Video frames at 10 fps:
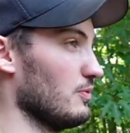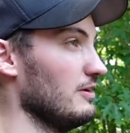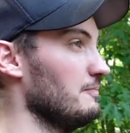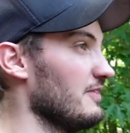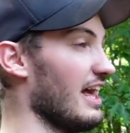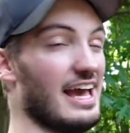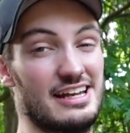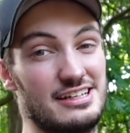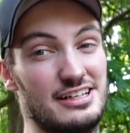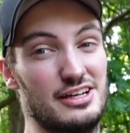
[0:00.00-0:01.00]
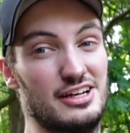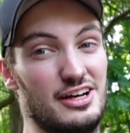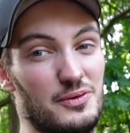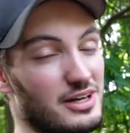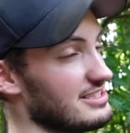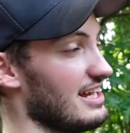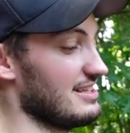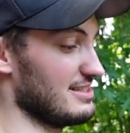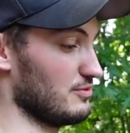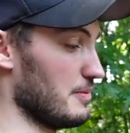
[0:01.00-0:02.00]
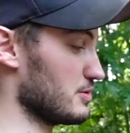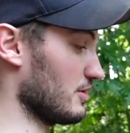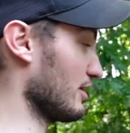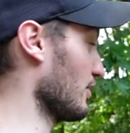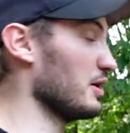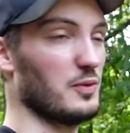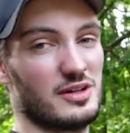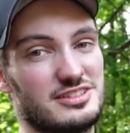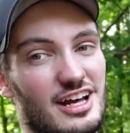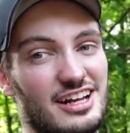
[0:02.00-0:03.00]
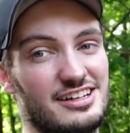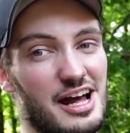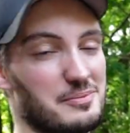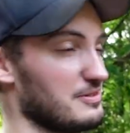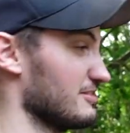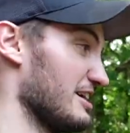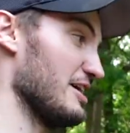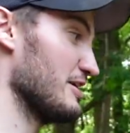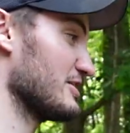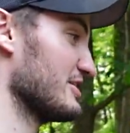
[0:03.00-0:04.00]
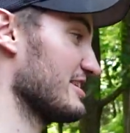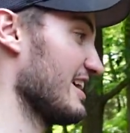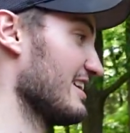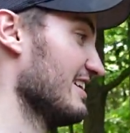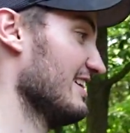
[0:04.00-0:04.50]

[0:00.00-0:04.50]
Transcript: one, and we're going to see how this thing rips with the 31s on it. I'm curious to see.